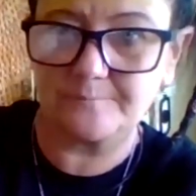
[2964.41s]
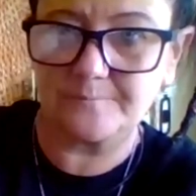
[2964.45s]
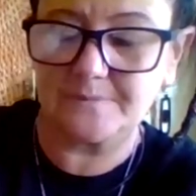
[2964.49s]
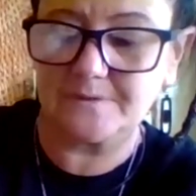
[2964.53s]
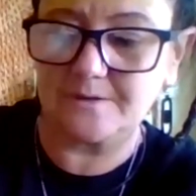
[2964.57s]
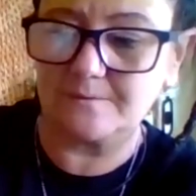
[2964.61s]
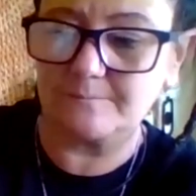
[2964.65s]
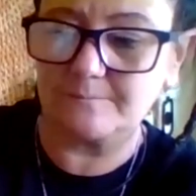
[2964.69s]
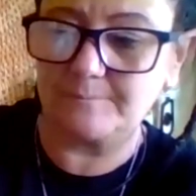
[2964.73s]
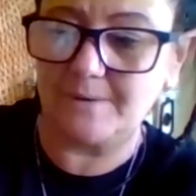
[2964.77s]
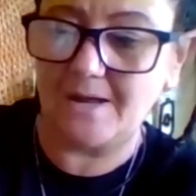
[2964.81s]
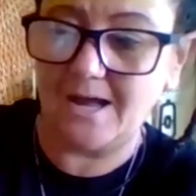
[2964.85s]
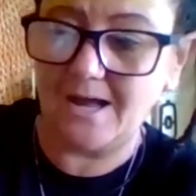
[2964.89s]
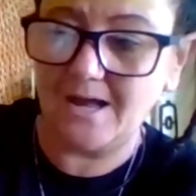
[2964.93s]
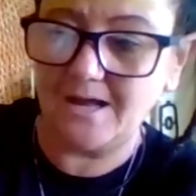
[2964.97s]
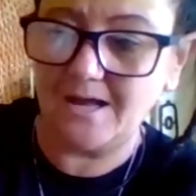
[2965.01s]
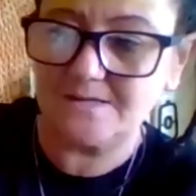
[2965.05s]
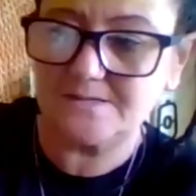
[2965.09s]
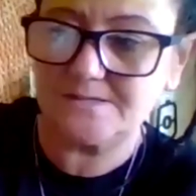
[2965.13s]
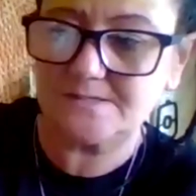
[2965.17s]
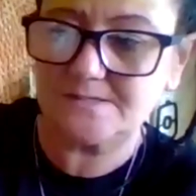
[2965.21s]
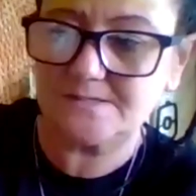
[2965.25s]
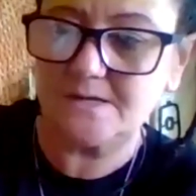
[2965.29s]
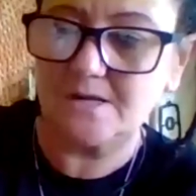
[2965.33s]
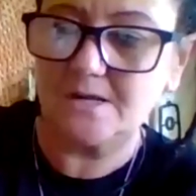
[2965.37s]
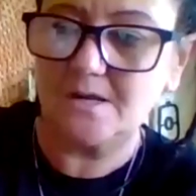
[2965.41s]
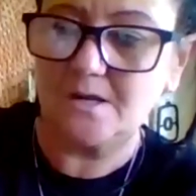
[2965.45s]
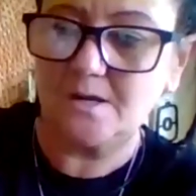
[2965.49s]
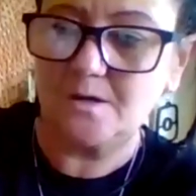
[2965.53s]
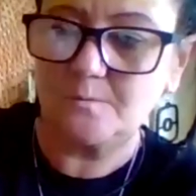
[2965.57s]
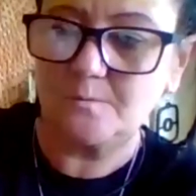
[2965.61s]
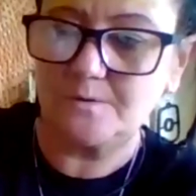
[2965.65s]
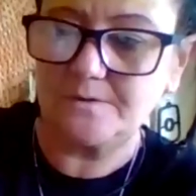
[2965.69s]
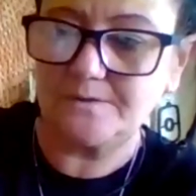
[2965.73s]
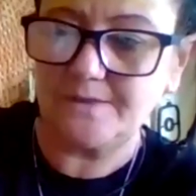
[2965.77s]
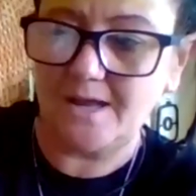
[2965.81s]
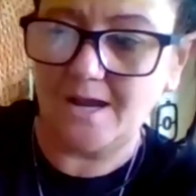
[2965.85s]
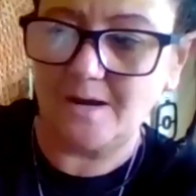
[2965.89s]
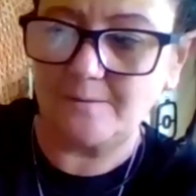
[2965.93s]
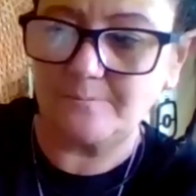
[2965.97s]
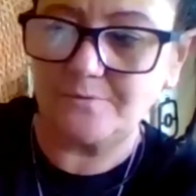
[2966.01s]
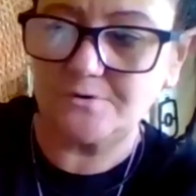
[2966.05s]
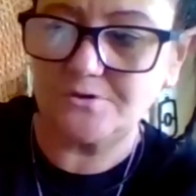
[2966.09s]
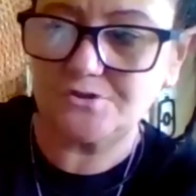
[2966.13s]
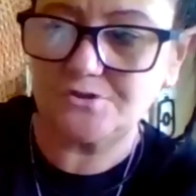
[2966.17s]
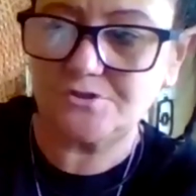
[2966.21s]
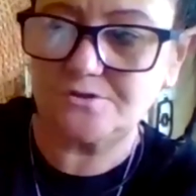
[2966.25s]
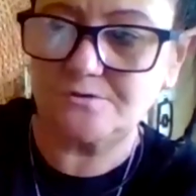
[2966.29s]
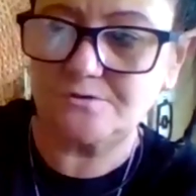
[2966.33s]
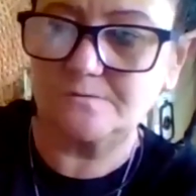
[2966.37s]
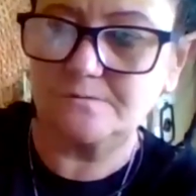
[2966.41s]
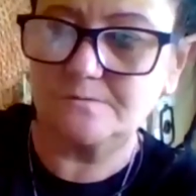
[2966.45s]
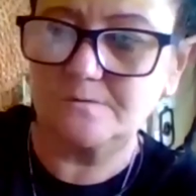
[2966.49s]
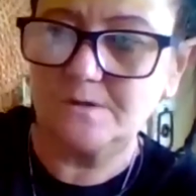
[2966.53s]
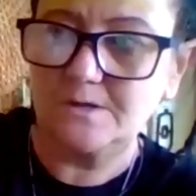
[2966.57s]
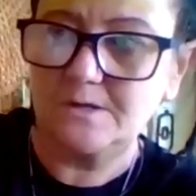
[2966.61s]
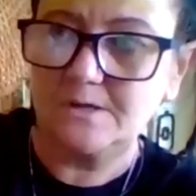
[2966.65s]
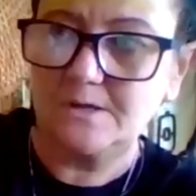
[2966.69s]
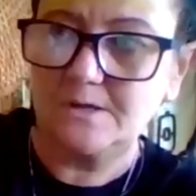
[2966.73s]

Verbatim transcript: the past with aboriginal